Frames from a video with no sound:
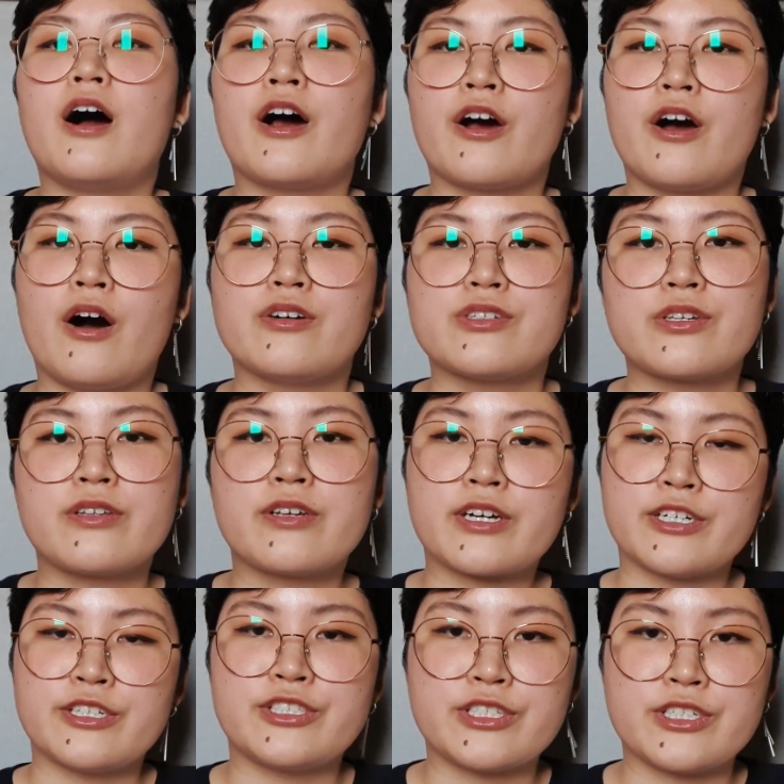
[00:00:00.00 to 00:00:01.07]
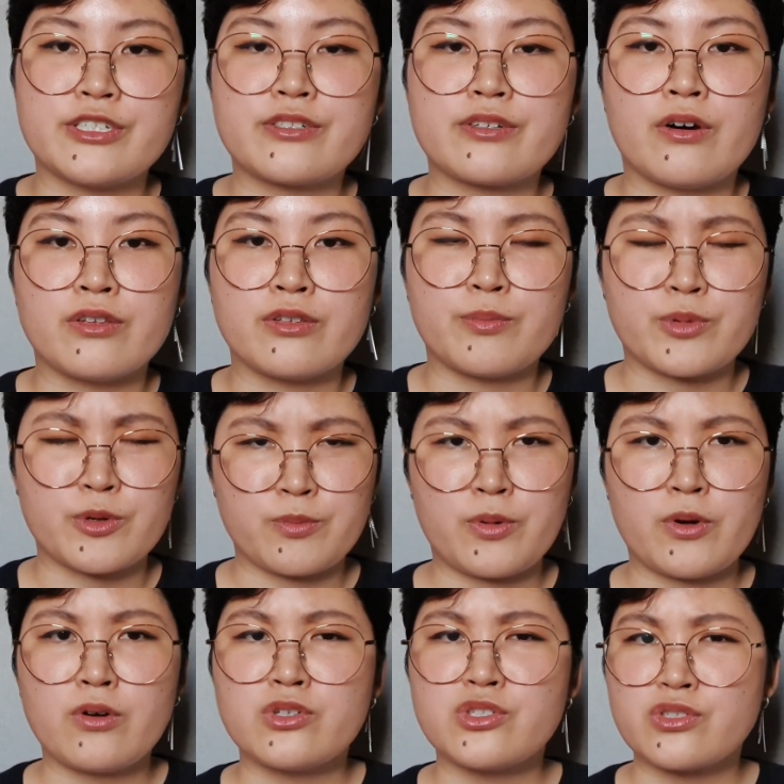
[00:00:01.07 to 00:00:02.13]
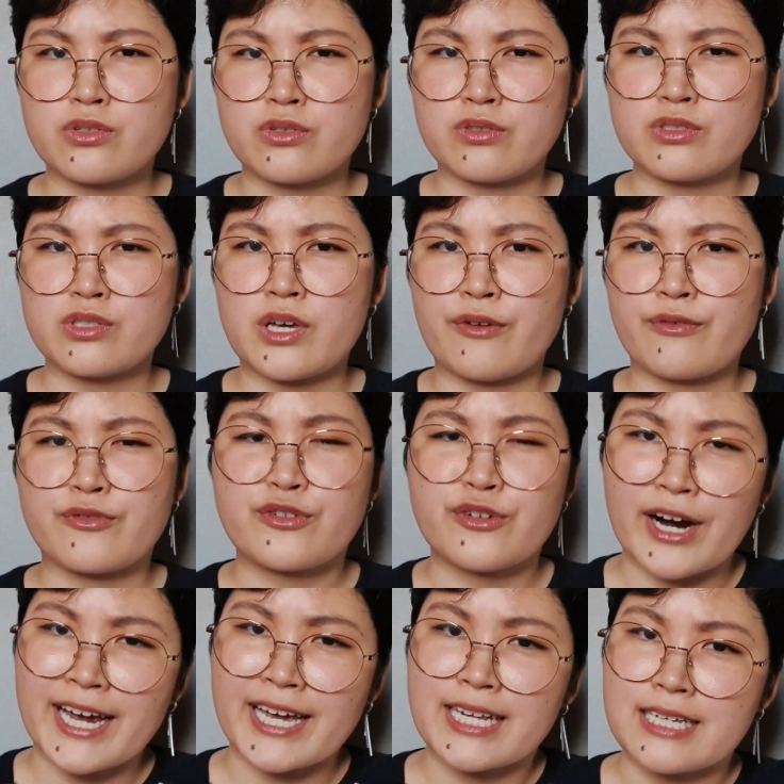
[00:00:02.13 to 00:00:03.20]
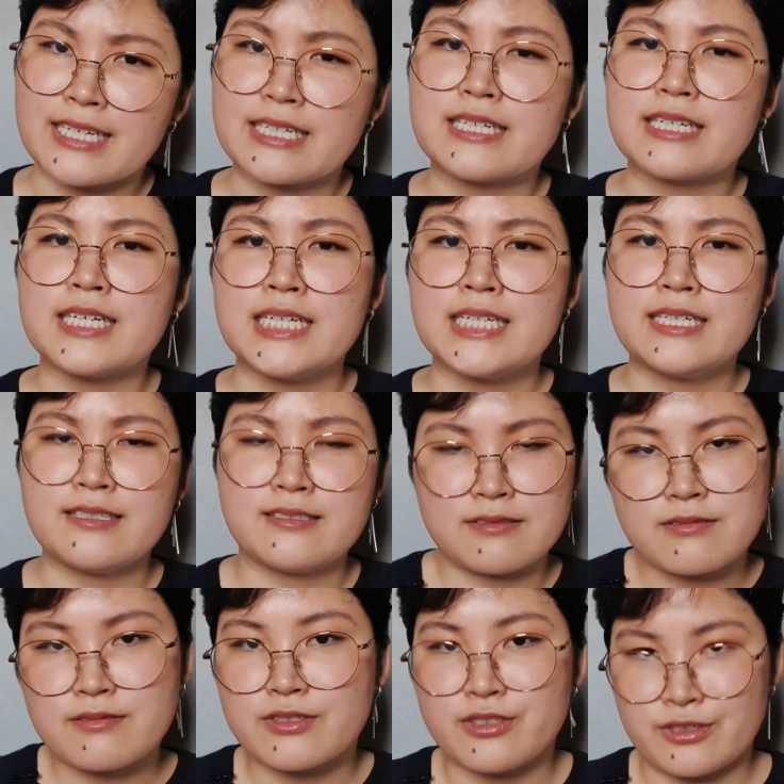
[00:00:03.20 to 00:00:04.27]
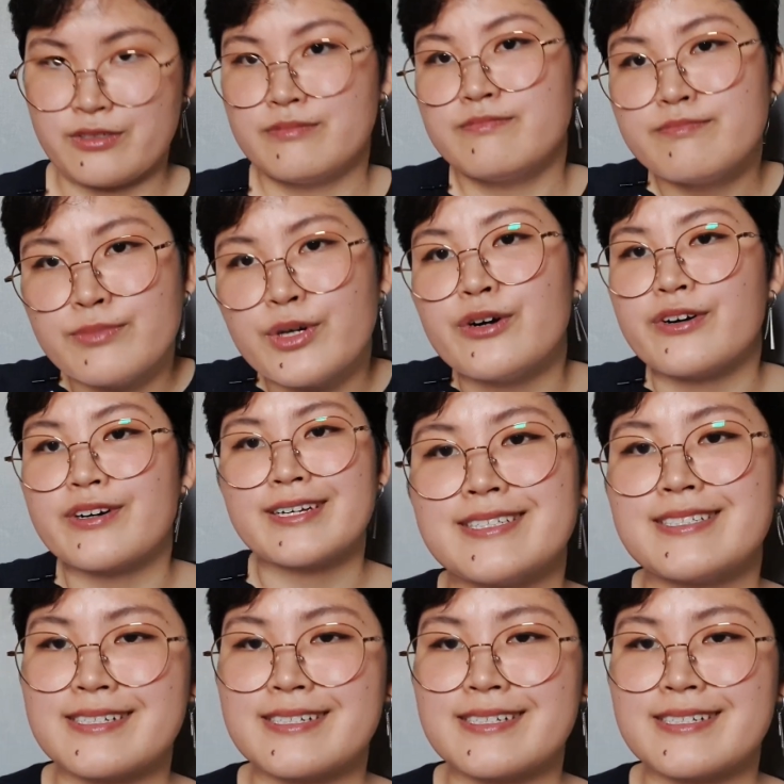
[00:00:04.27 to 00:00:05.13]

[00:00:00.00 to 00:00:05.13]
are also the kanjis on the proposals of writing in your book.